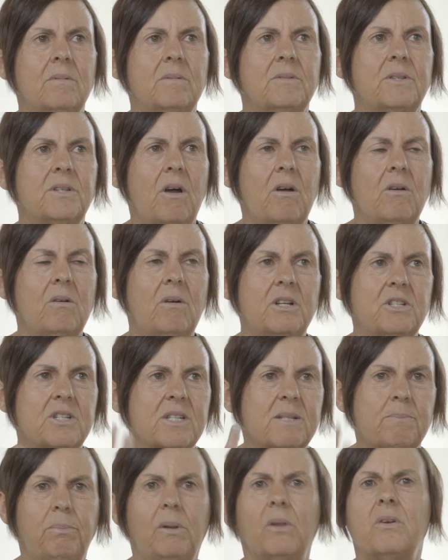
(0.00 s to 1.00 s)
so I
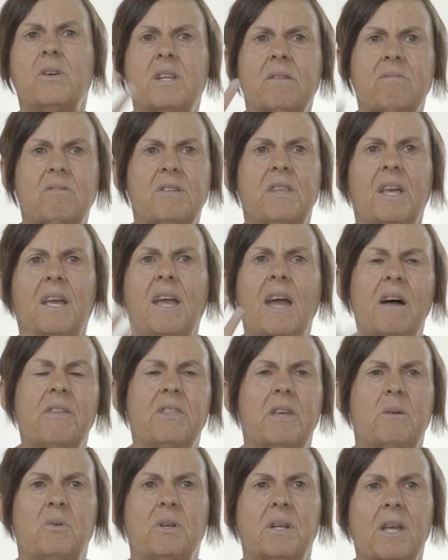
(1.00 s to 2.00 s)
just blurt everything
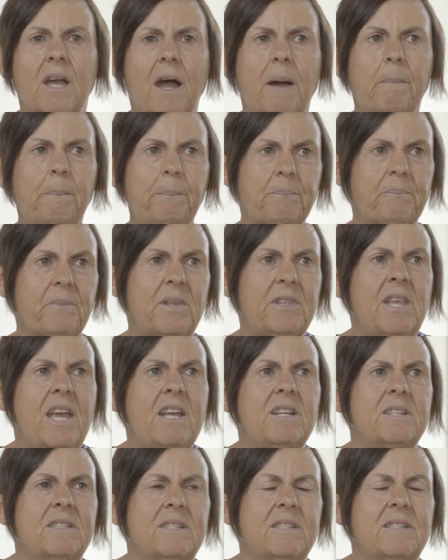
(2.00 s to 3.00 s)
out that would come, and
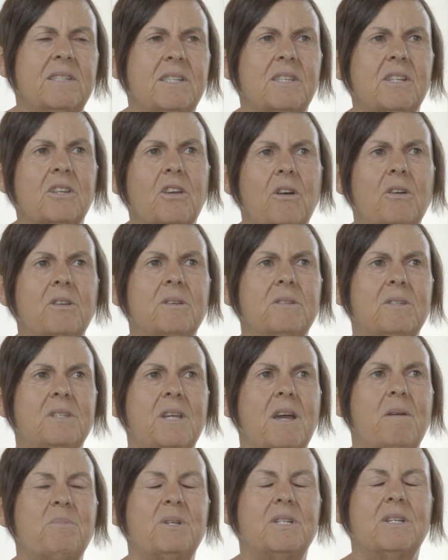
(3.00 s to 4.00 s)
that doesn't go
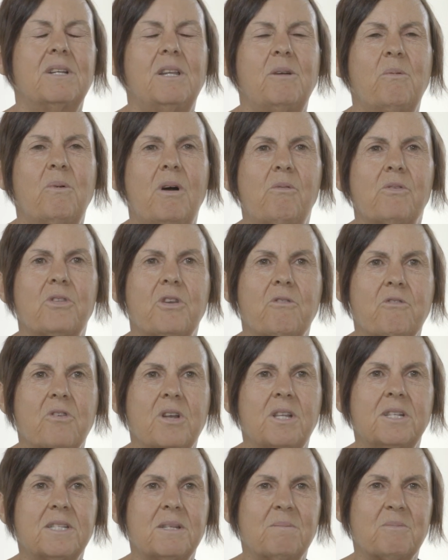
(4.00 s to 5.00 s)
down particularly well with your
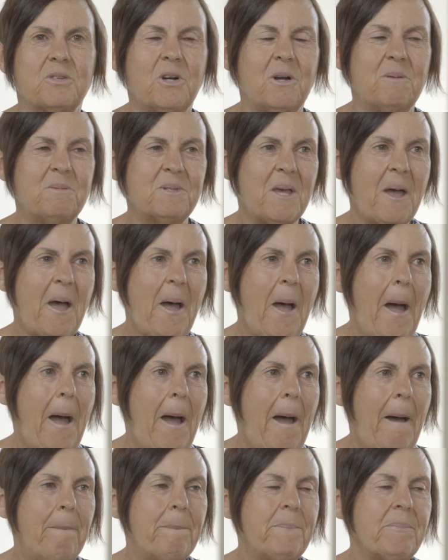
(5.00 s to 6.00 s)
friends sometimes.
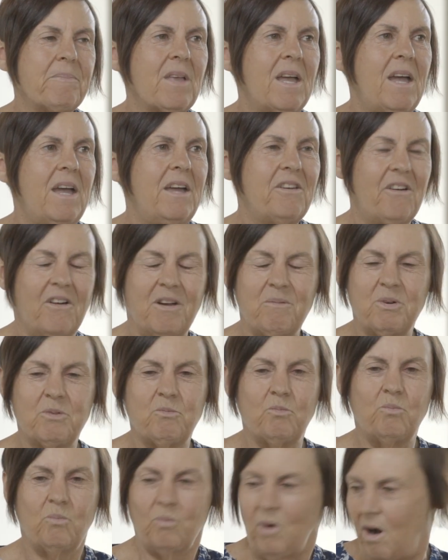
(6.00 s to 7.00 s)
And I'd
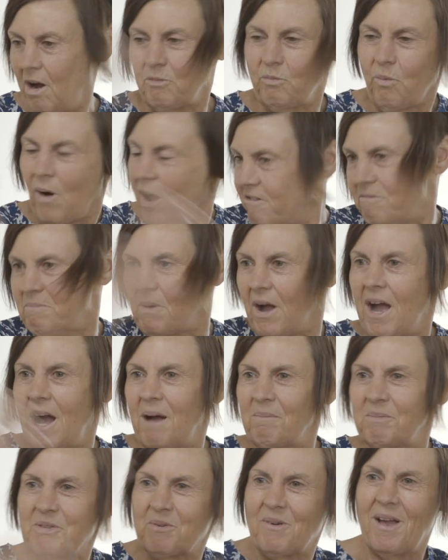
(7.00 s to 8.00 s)
wave my
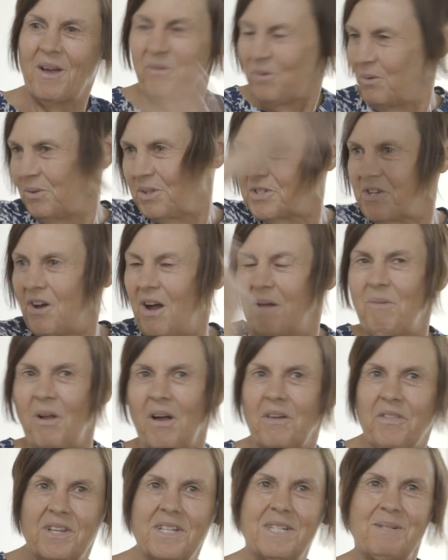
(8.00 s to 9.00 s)
arms around all the time
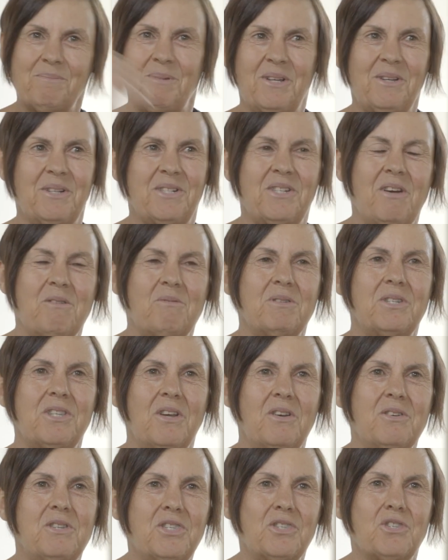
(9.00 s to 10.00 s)
like this because I was
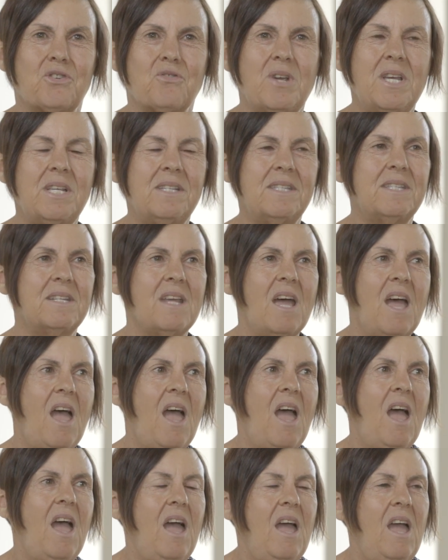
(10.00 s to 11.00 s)
so stressed,
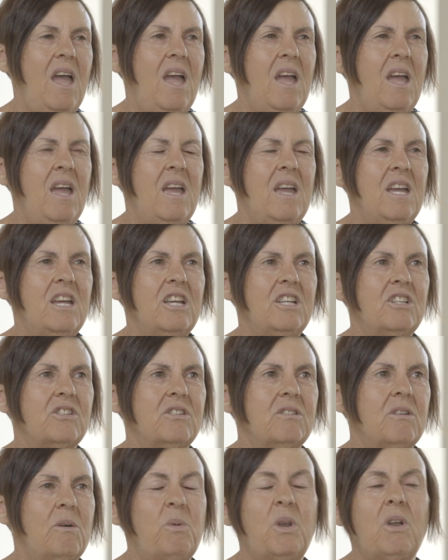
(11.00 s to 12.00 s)

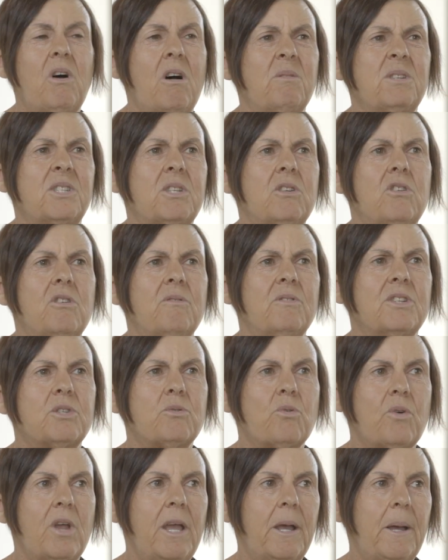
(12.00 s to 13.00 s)
but I was a
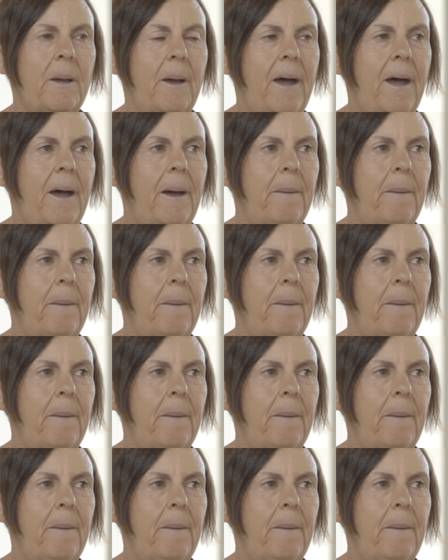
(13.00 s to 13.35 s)
nervous wreck.